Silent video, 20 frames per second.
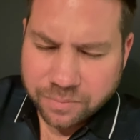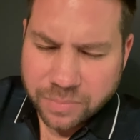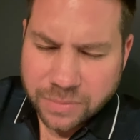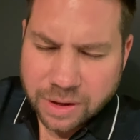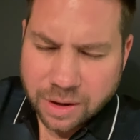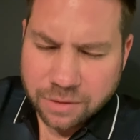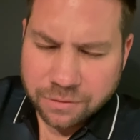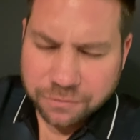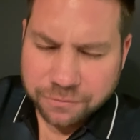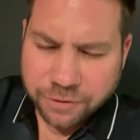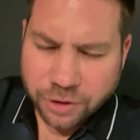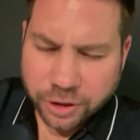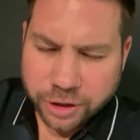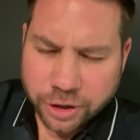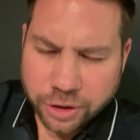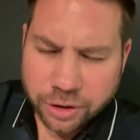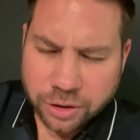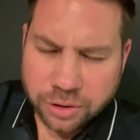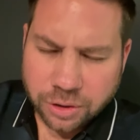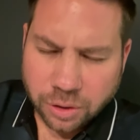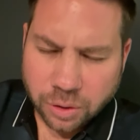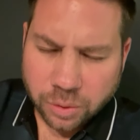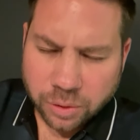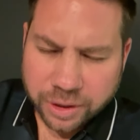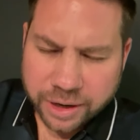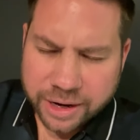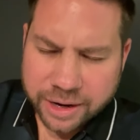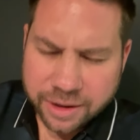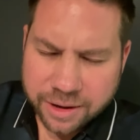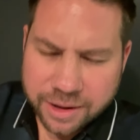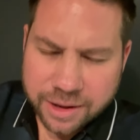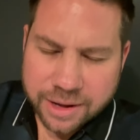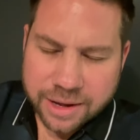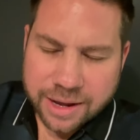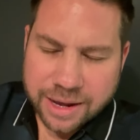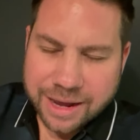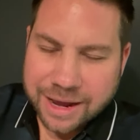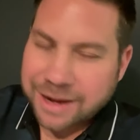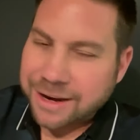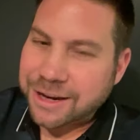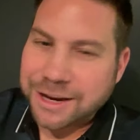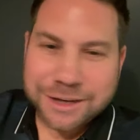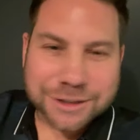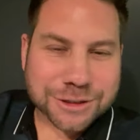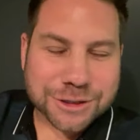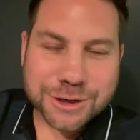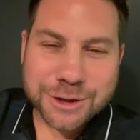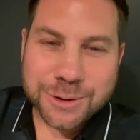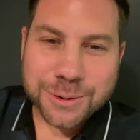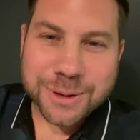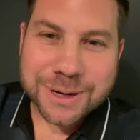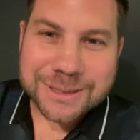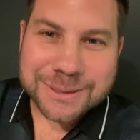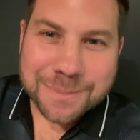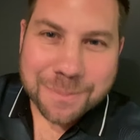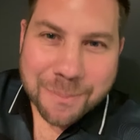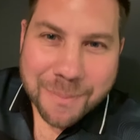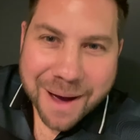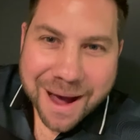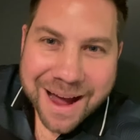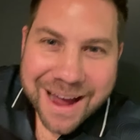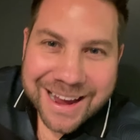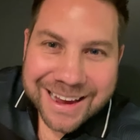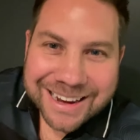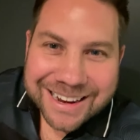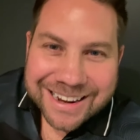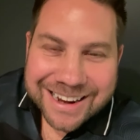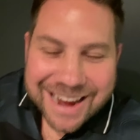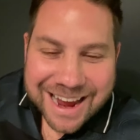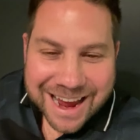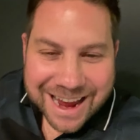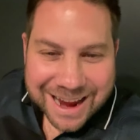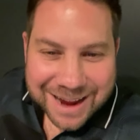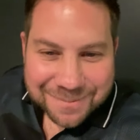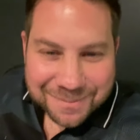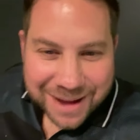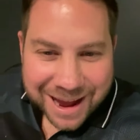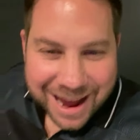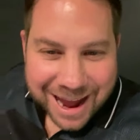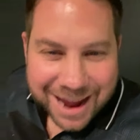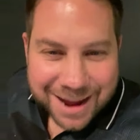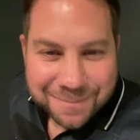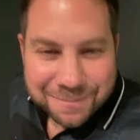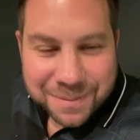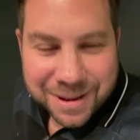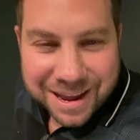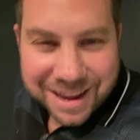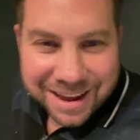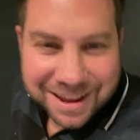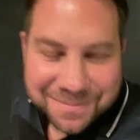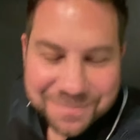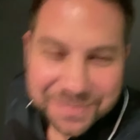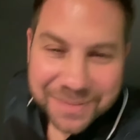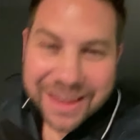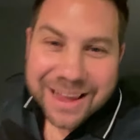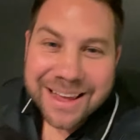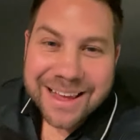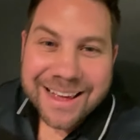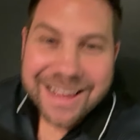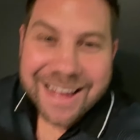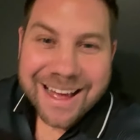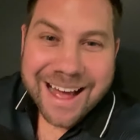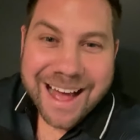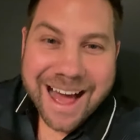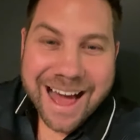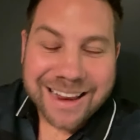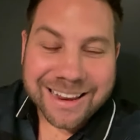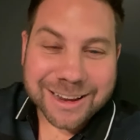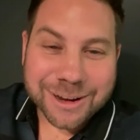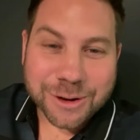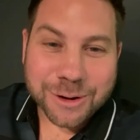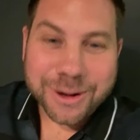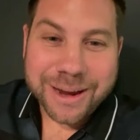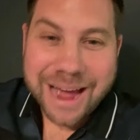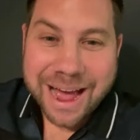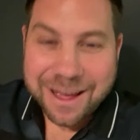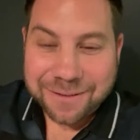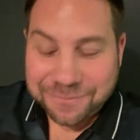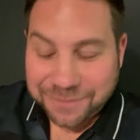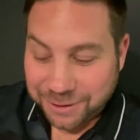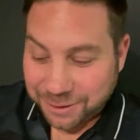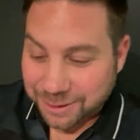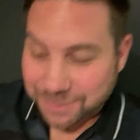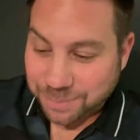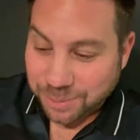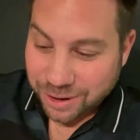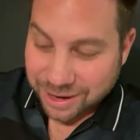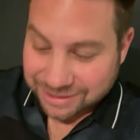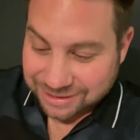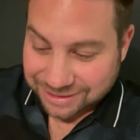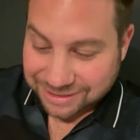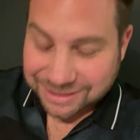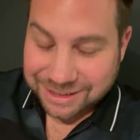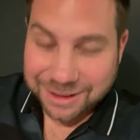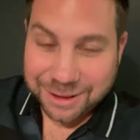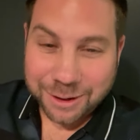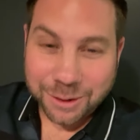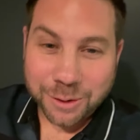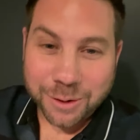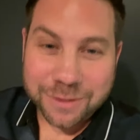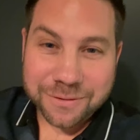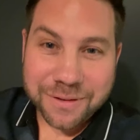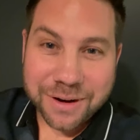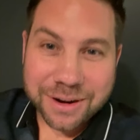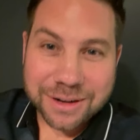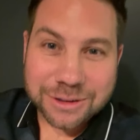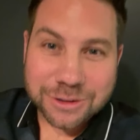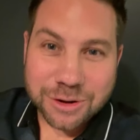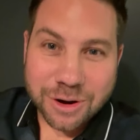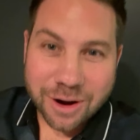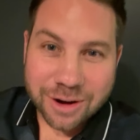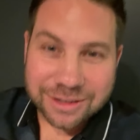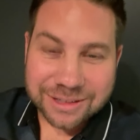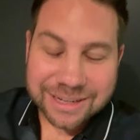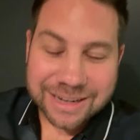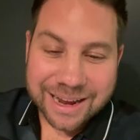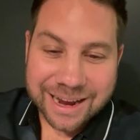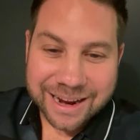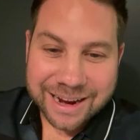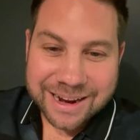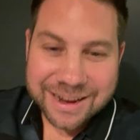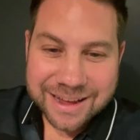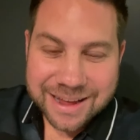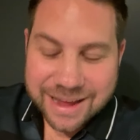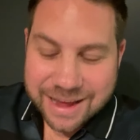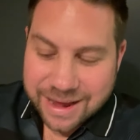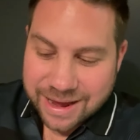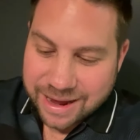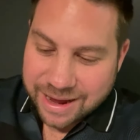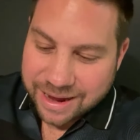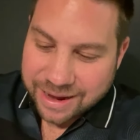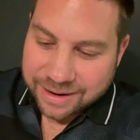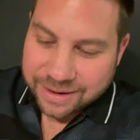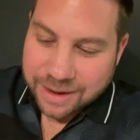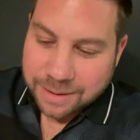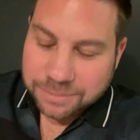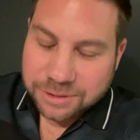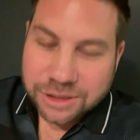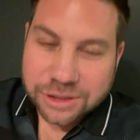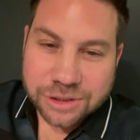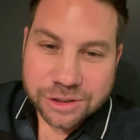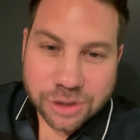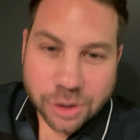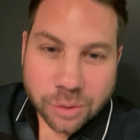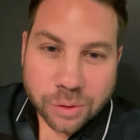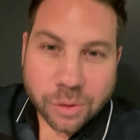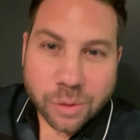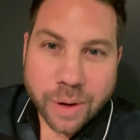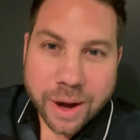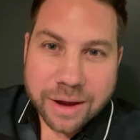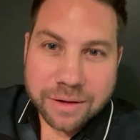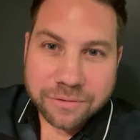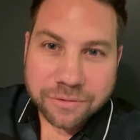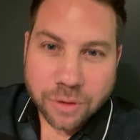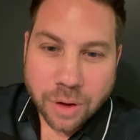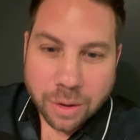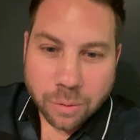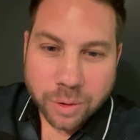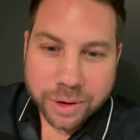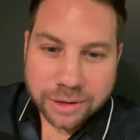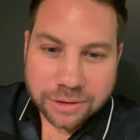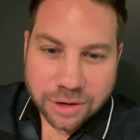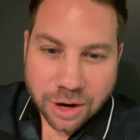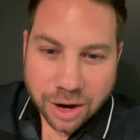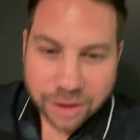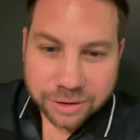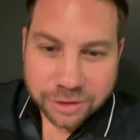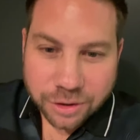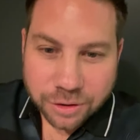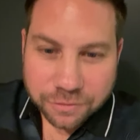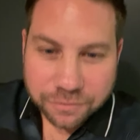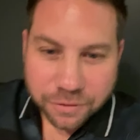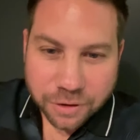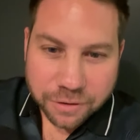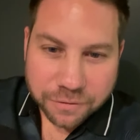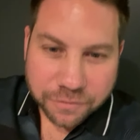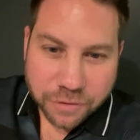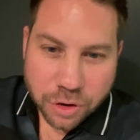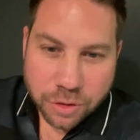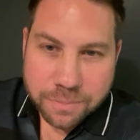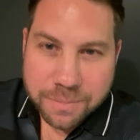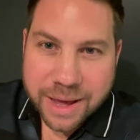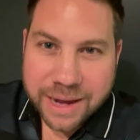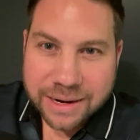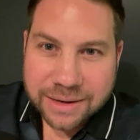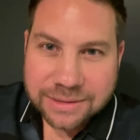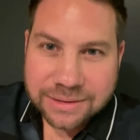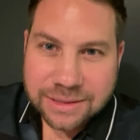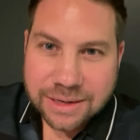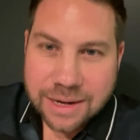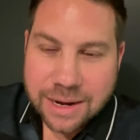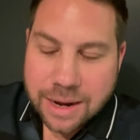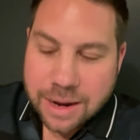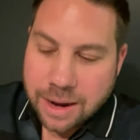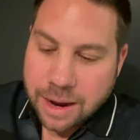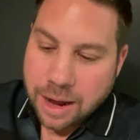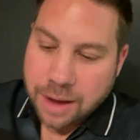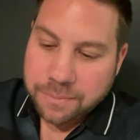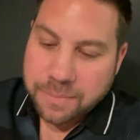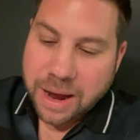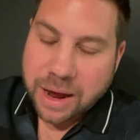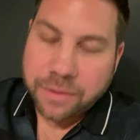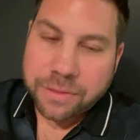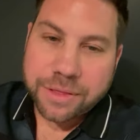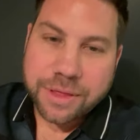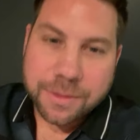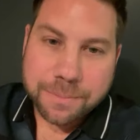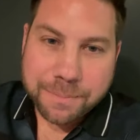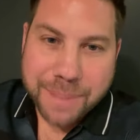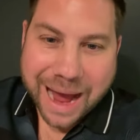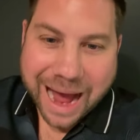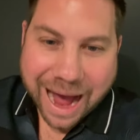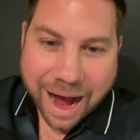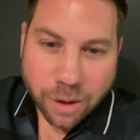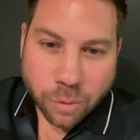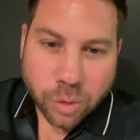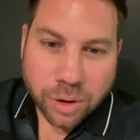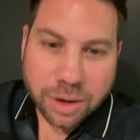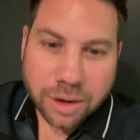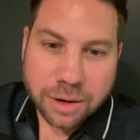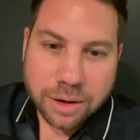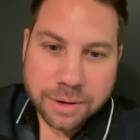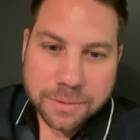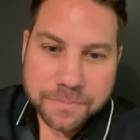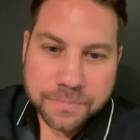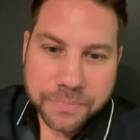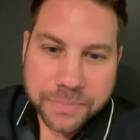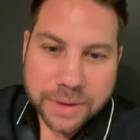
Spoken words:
for your glory. In Yeshua's mighty name, amen. Hallelujah. I feel the presence of the Lord very strong today, and I'm just so grateful. I want to talk to you for a few minutes about the power